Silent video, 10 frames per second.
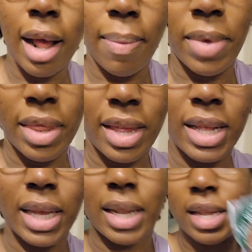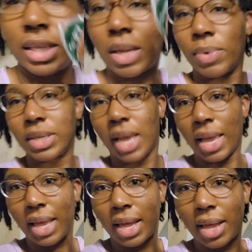I mean, things like this that we're
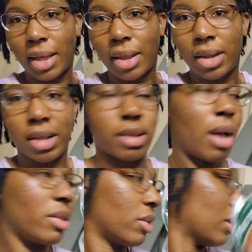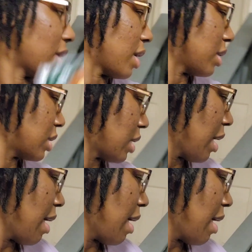taking, these sausage links,